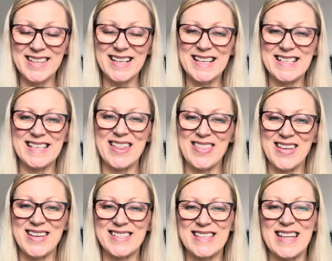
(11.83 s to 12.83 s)
it's
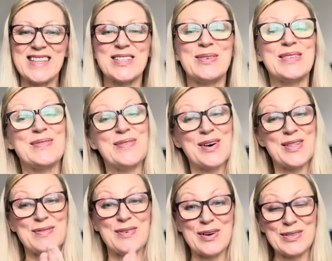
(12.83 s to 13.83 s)
Thursday the
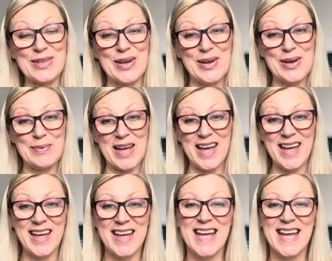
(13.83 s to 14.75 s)
24th of October.